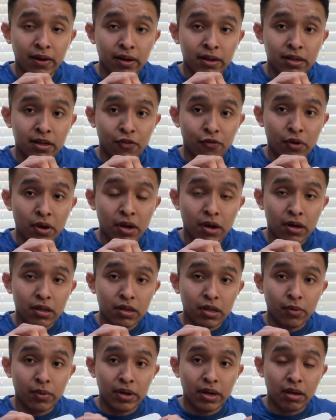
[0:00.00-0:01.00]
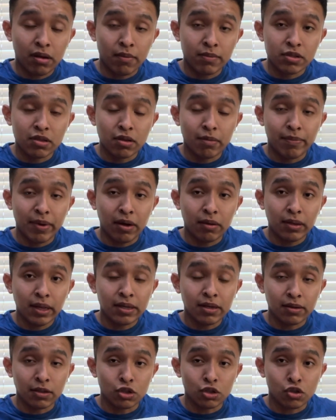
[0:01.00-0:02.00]
different color when it comes to the belt
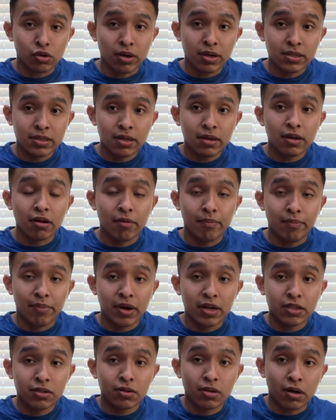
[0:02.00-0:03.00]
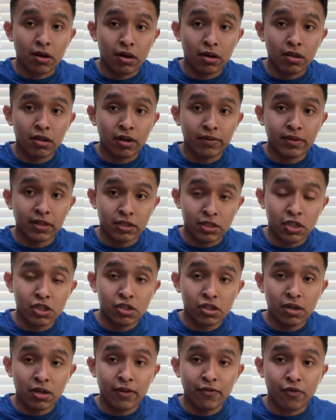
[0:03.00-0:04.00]
line of the trunks here compared to the color of the
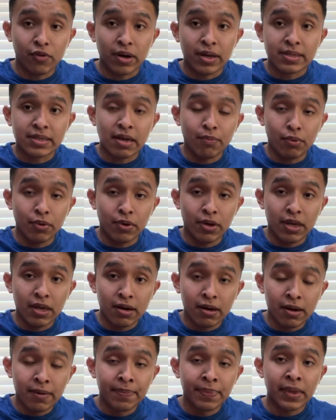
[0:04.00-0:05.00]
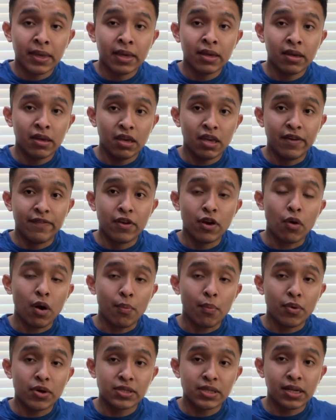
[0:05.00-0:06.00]
t-shirt. For example, here, if you're
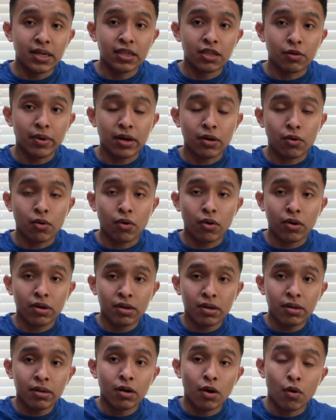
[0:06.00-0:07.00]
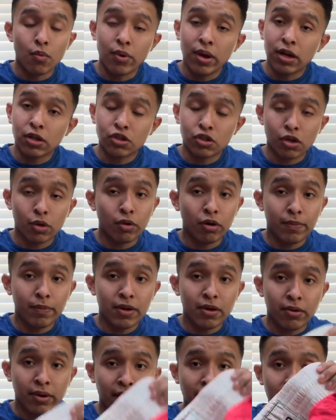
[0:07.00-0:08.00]
representing the red corner, red shirt would
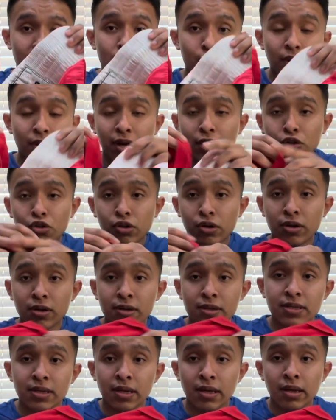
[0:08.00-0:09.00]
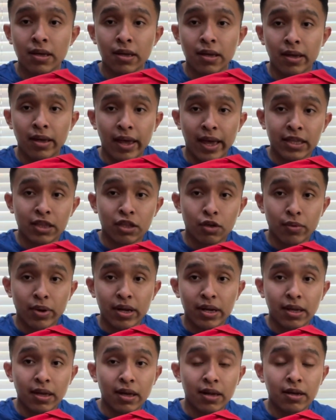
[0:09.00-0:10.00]
be okay, red trunks, and the
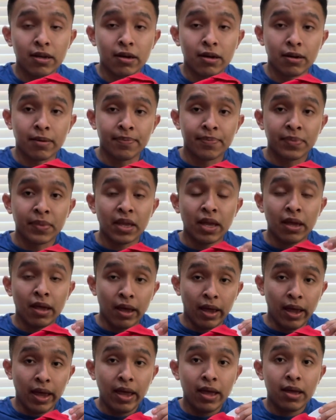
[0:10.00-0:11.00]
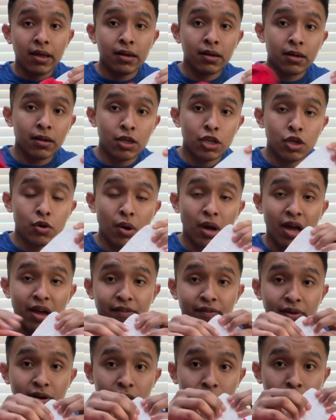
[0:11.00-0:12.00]
red headgear. And you
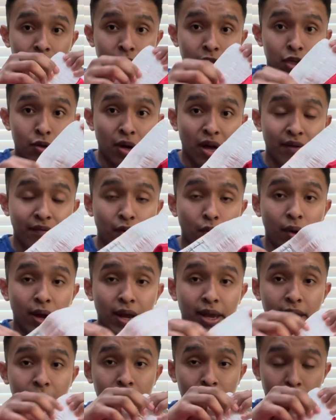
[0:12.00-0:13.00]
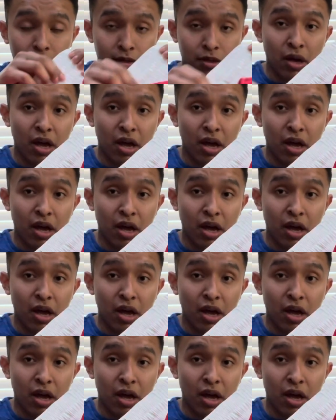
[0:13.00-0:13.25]
have a white